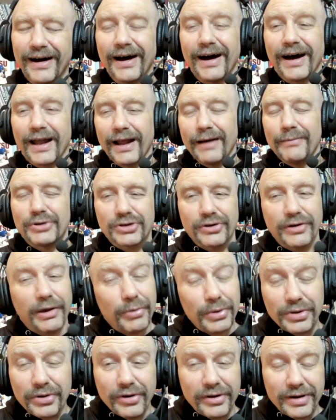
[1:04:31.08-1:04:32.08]
and I'm sure he was
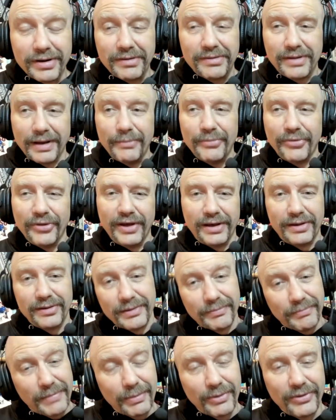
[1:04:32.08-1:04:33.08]
good at some things.
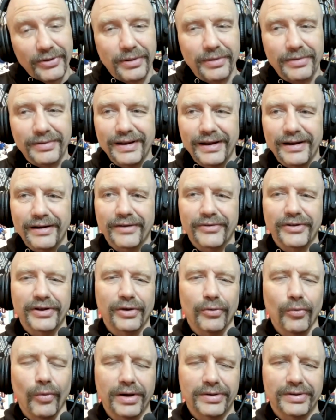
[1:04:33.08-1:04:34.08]
Maybe this is an area that he
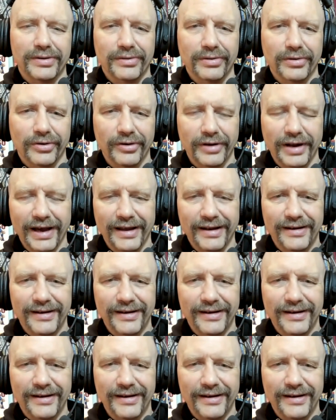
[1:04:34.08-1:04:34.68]
wasn't so good at.